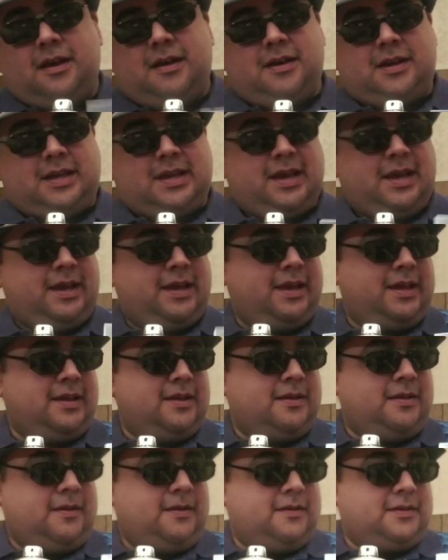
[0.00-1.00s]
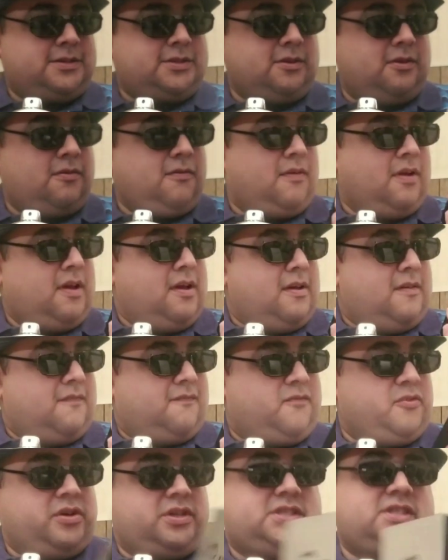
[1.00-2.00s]
Okay, so
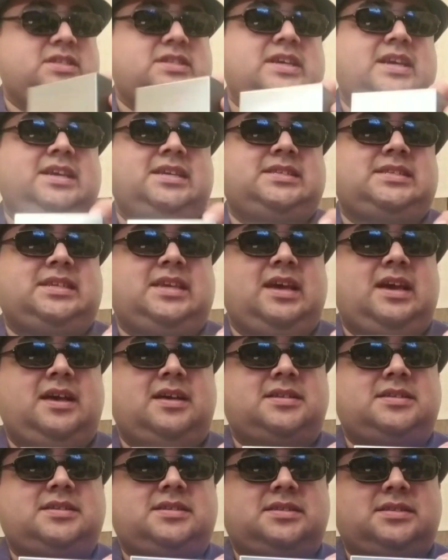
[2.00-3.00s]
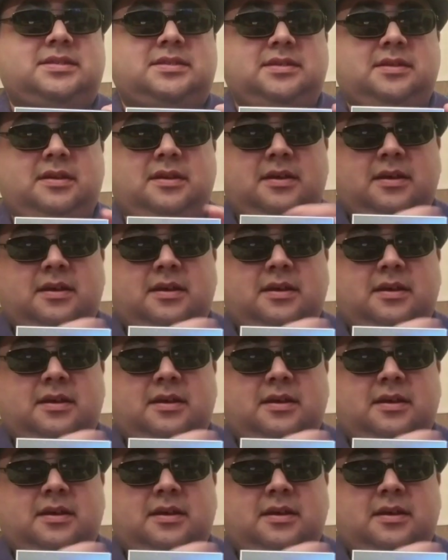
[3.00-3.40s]
for today's guests,